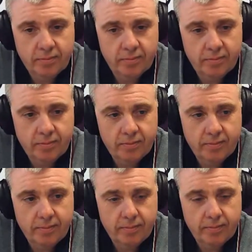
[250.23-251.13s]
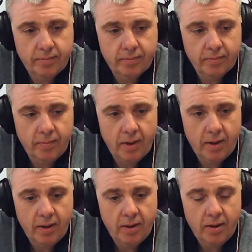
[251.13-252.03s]

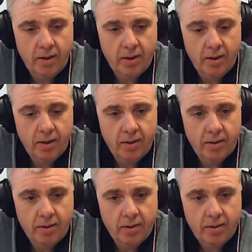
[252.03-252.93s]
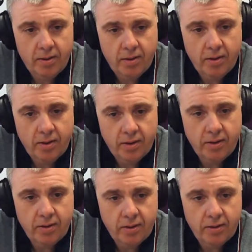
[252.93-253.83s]

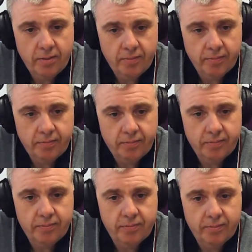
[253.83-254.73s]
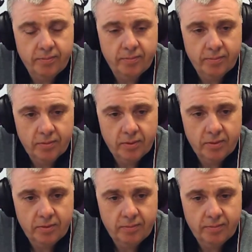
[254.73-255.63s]

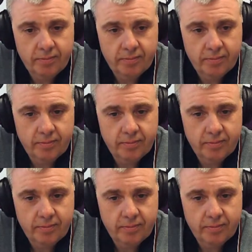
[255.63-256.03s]
(silent)